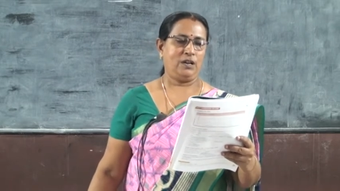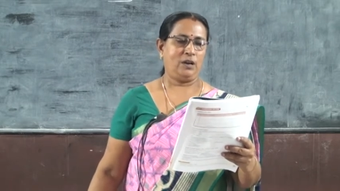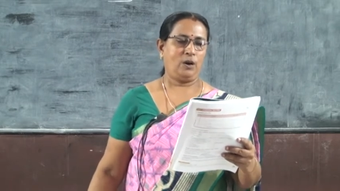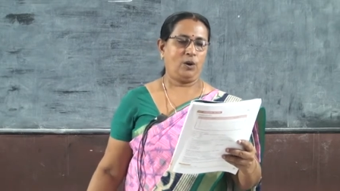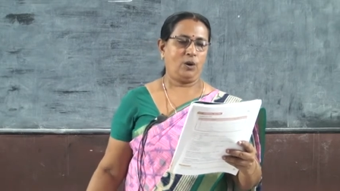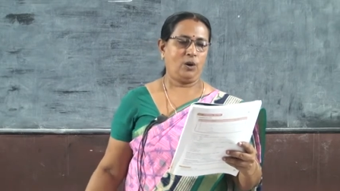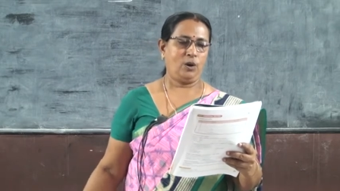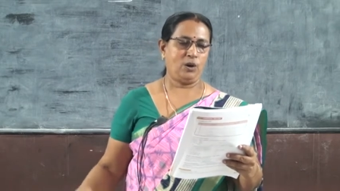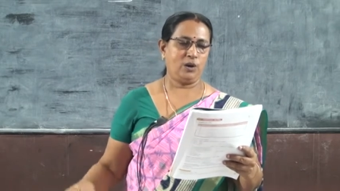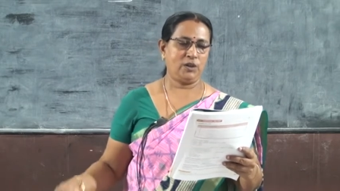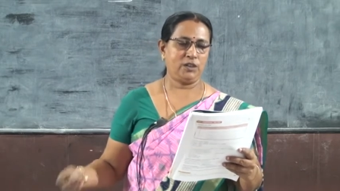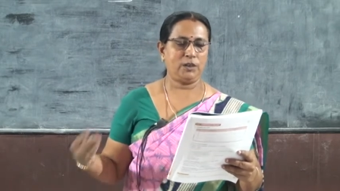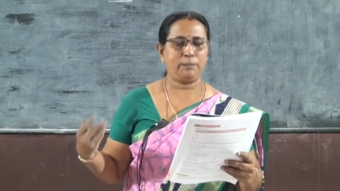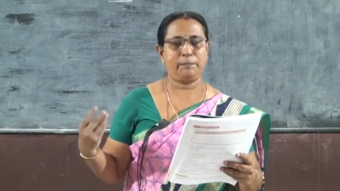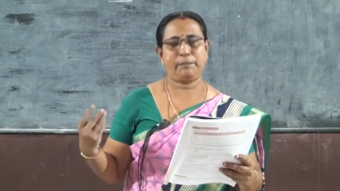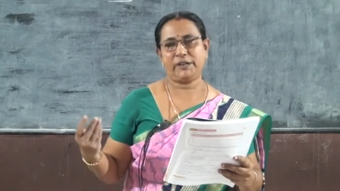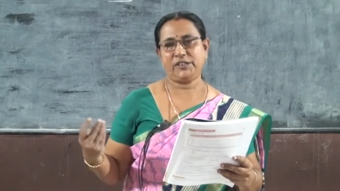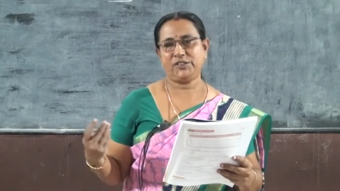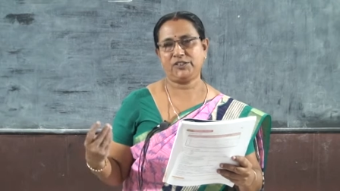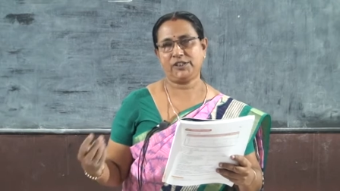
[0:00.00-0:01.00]
all the
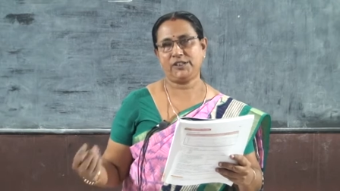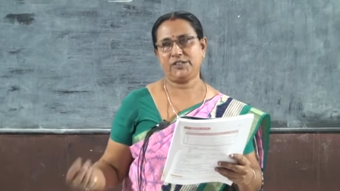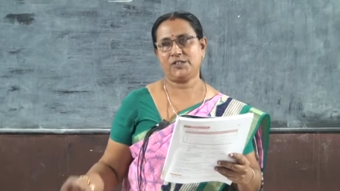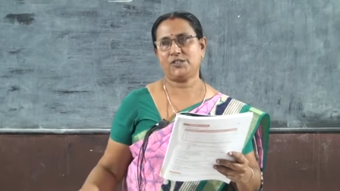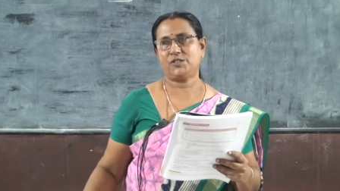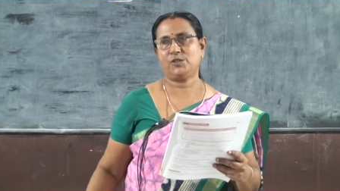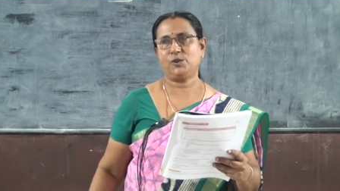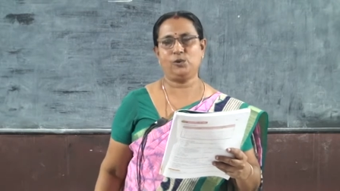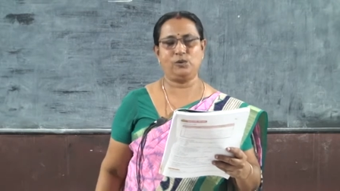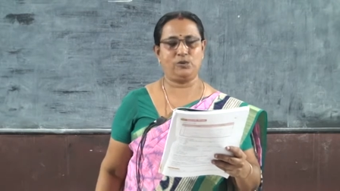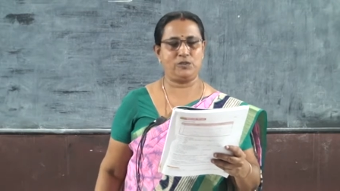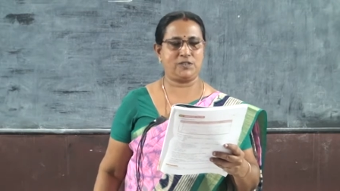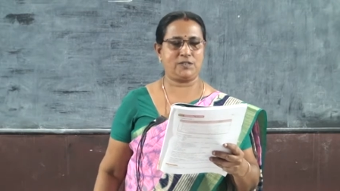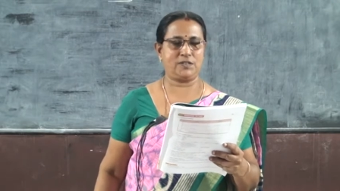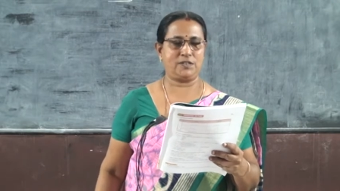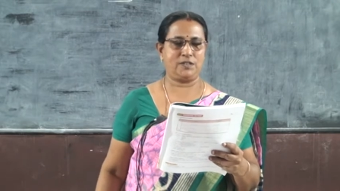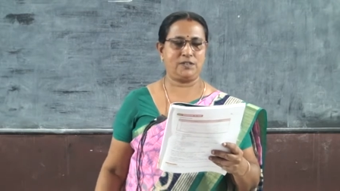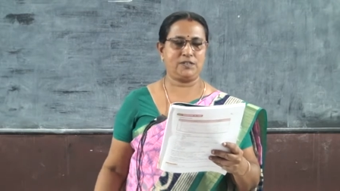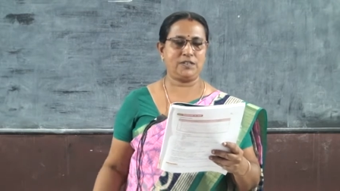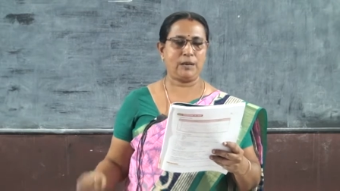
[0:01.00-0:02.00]
precious stones,
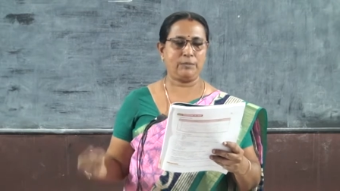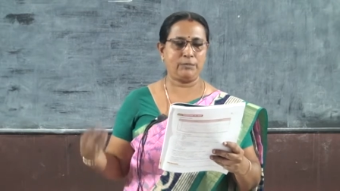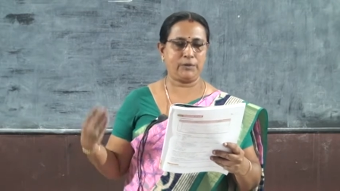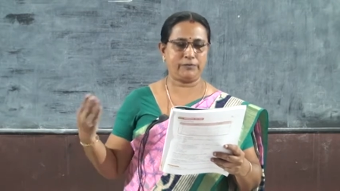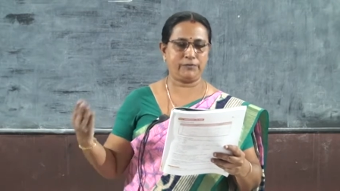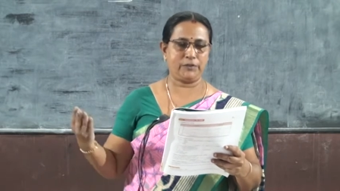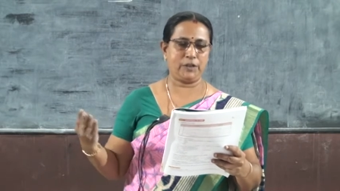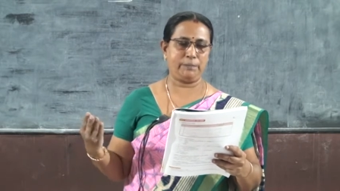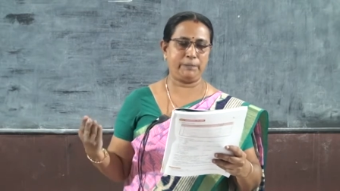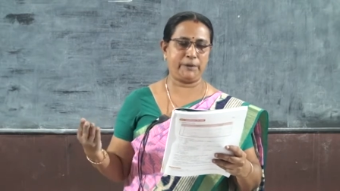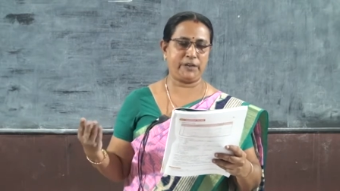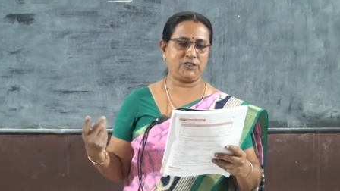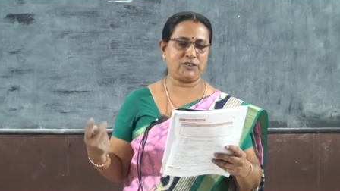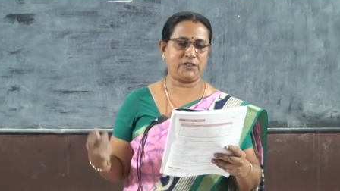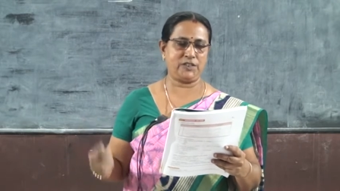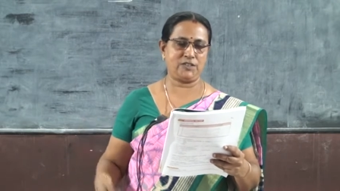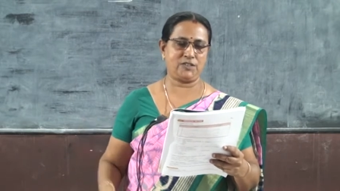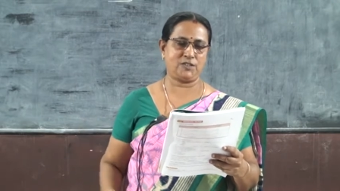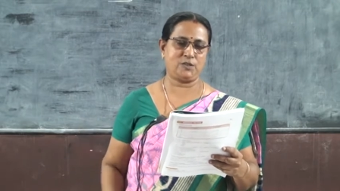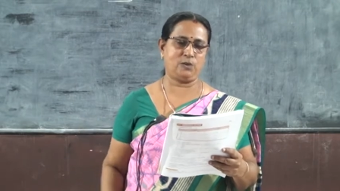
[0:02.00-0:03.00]
some of the
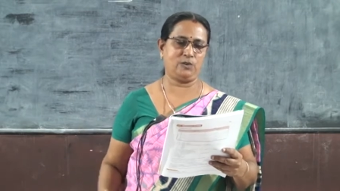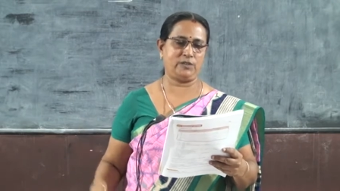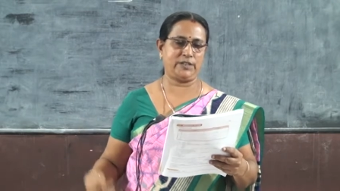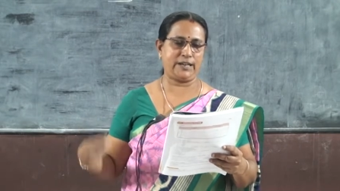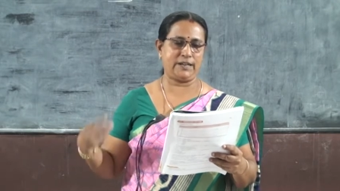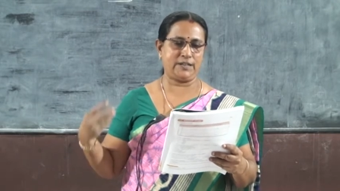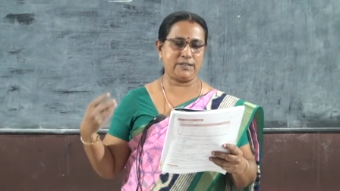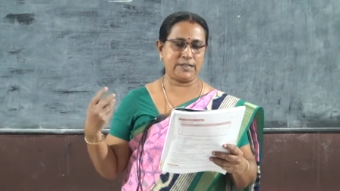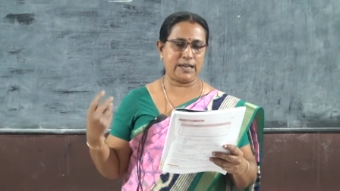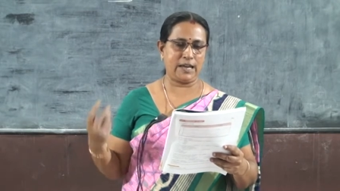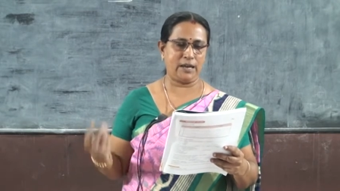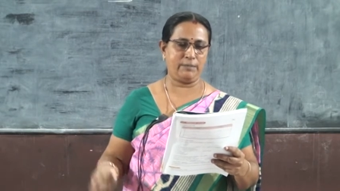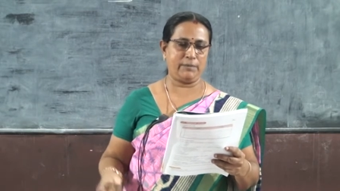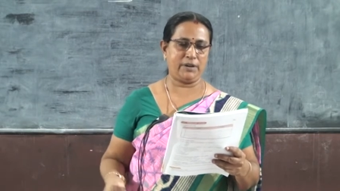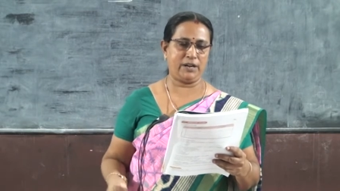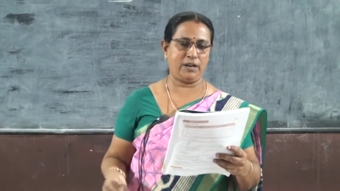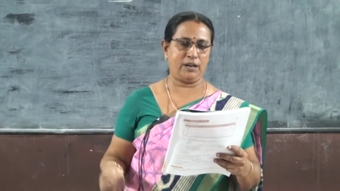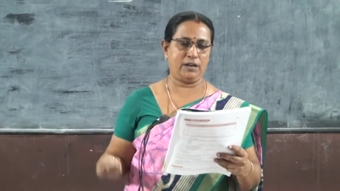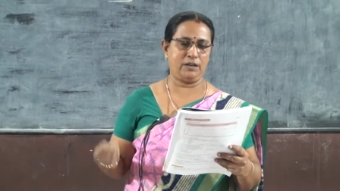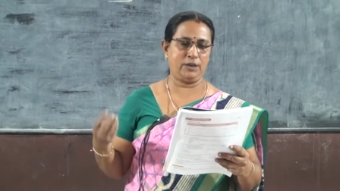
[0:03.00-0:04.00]
precious stones, that is
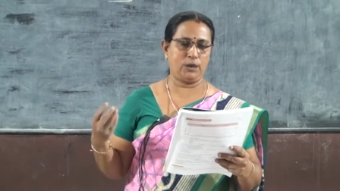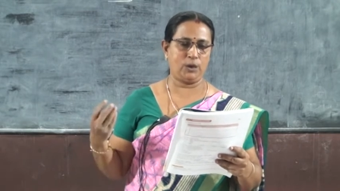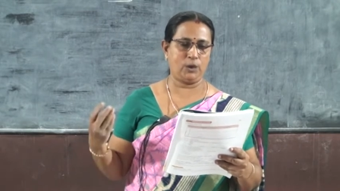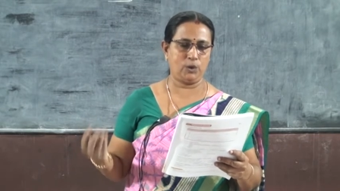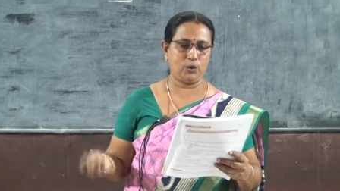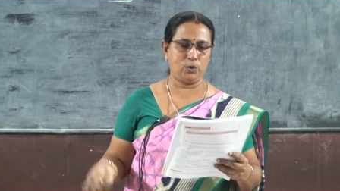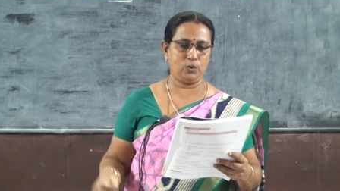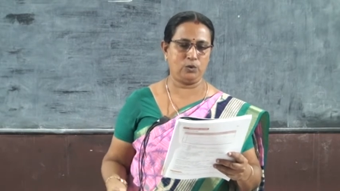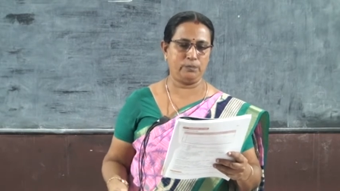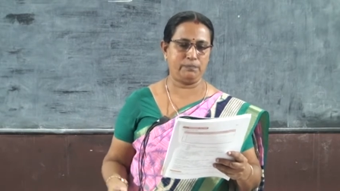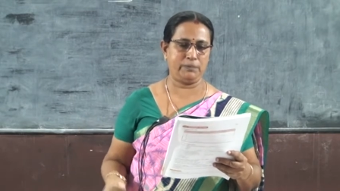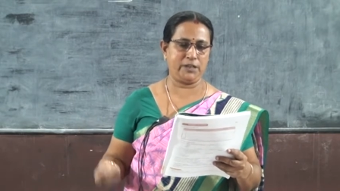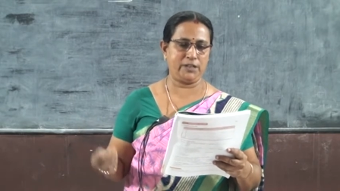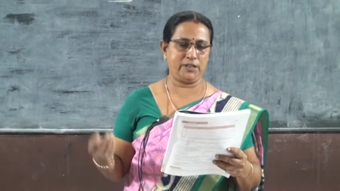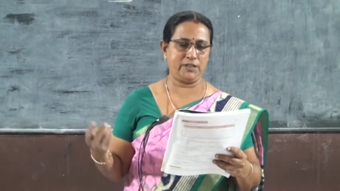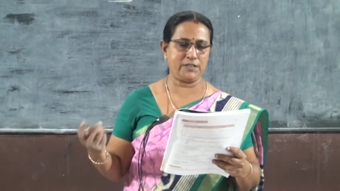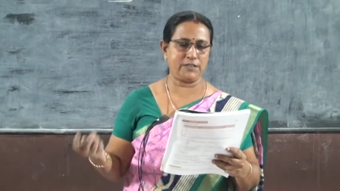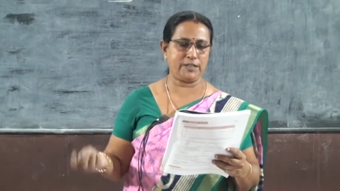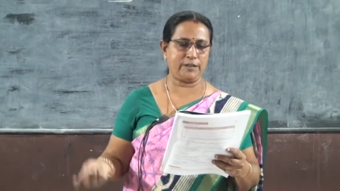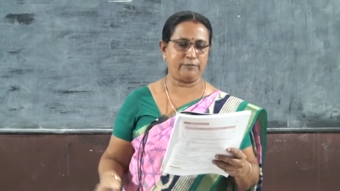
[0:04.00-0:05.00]
emerald,
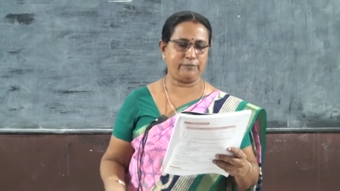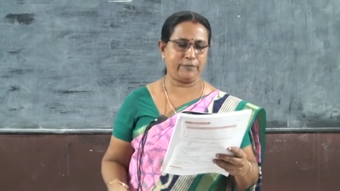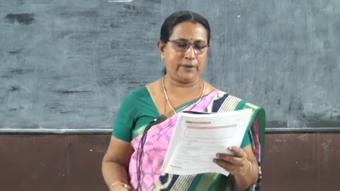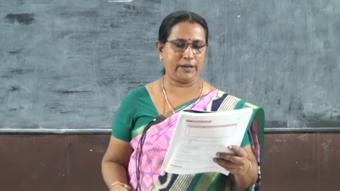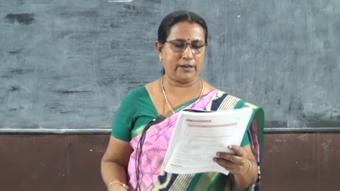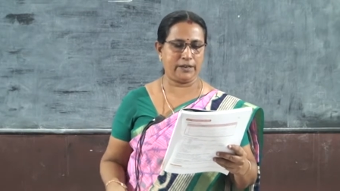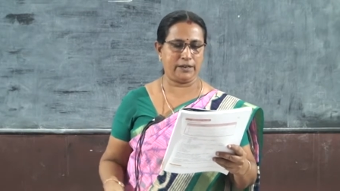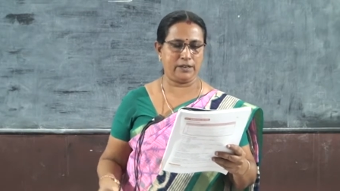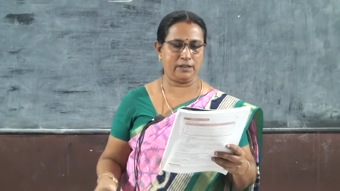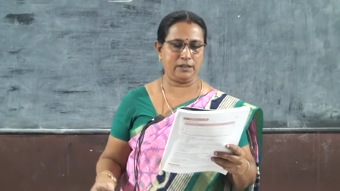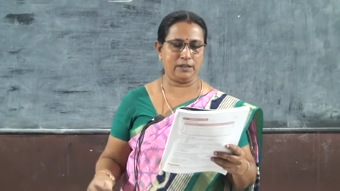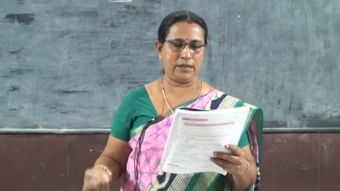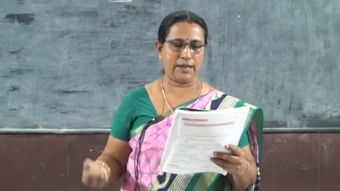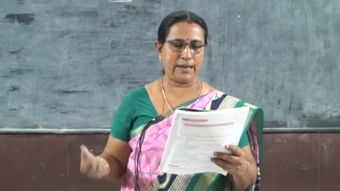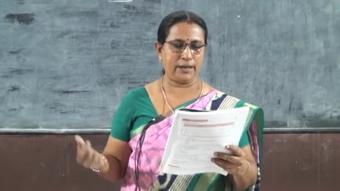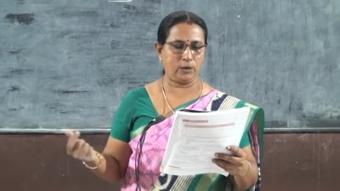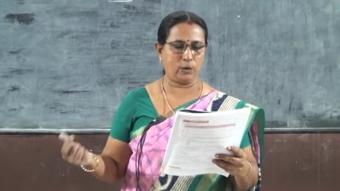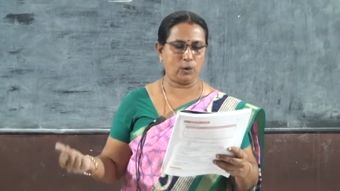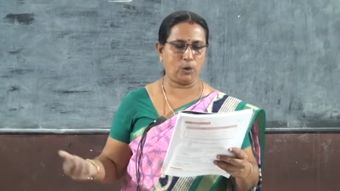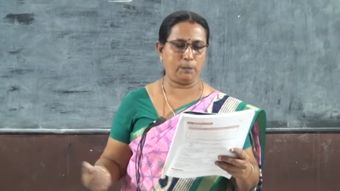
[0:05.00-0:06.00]
ruby, sapphire
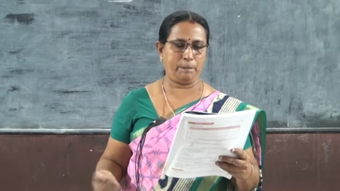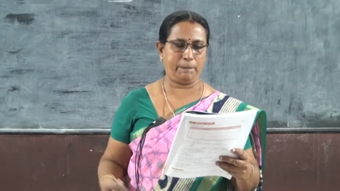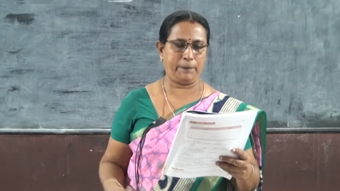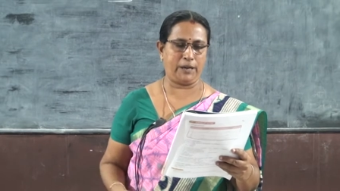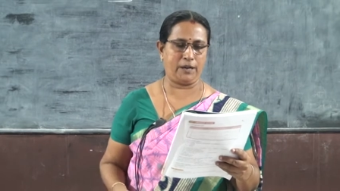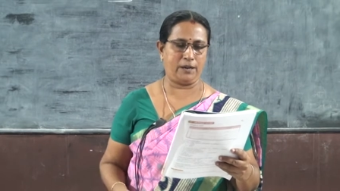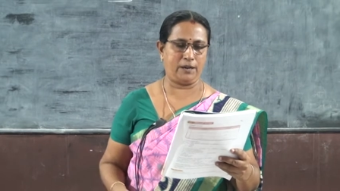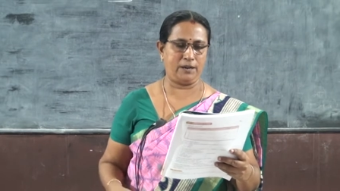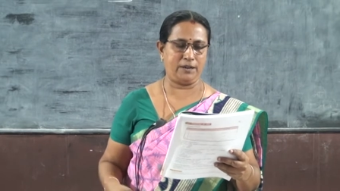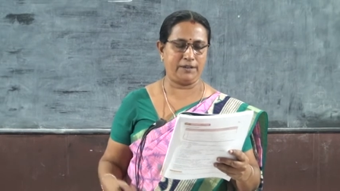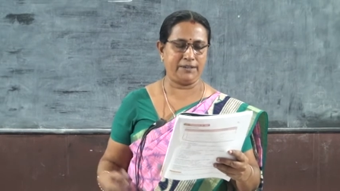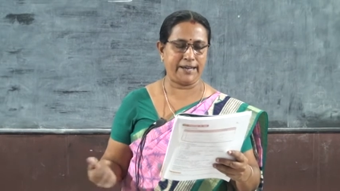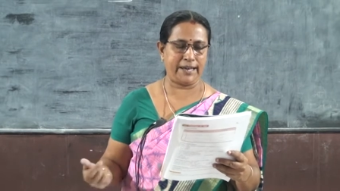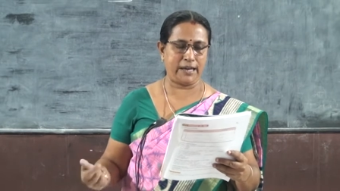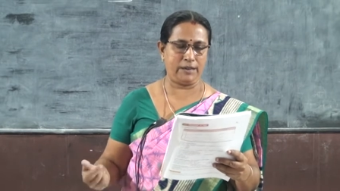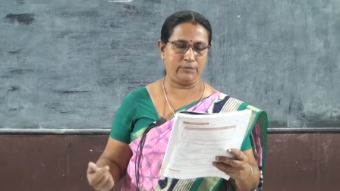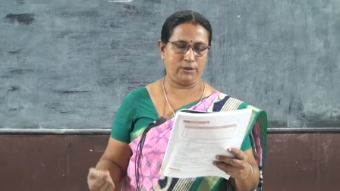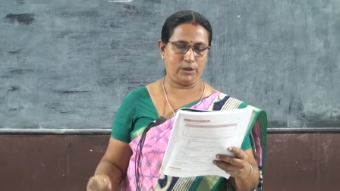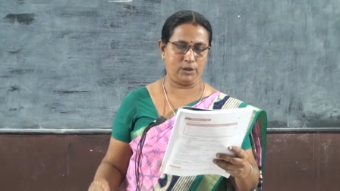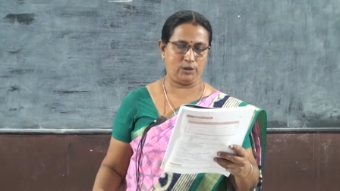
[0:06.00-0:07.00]
and opal,
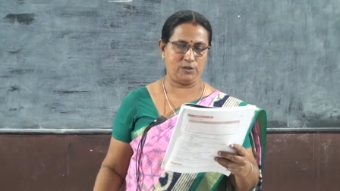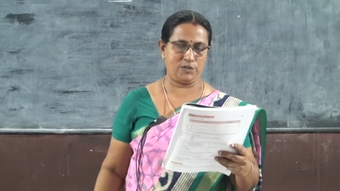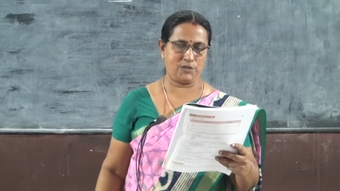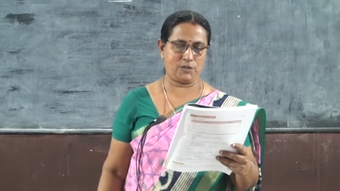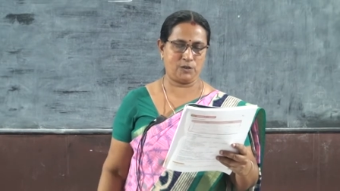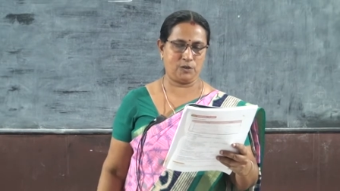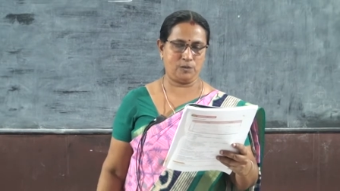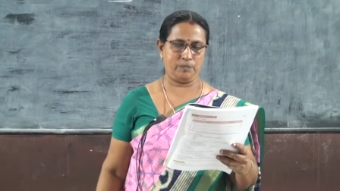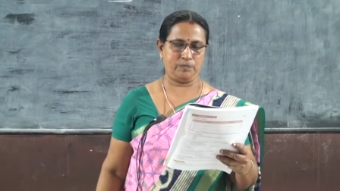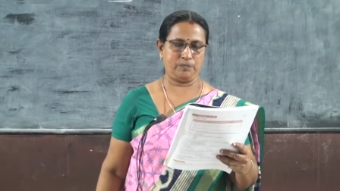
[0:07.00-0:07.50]
diamond also.